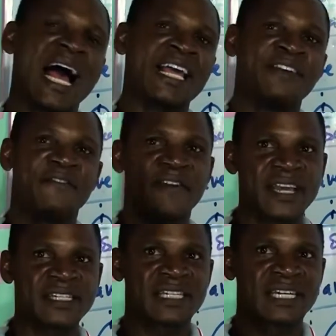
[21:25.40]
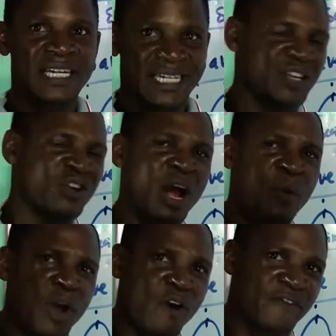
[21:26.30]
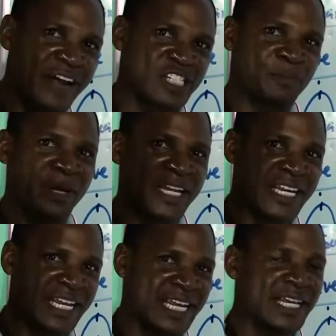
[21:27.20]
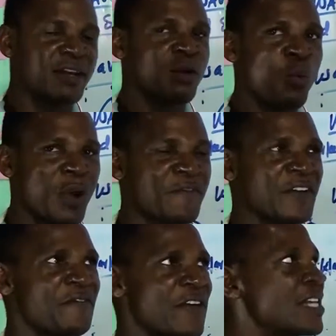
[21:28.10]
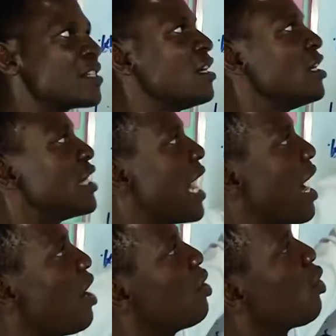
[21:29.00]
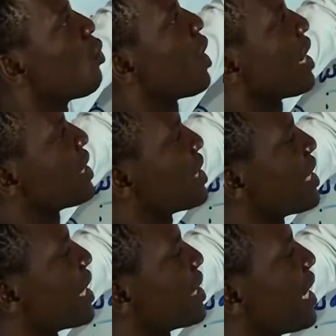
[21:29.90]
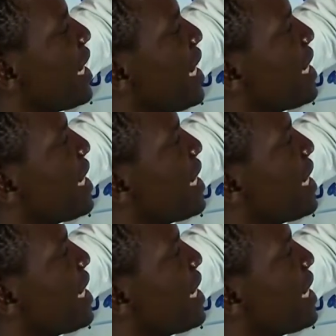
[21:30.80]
are in phase. That's another way of explaining wave in phase. Now we can now say that A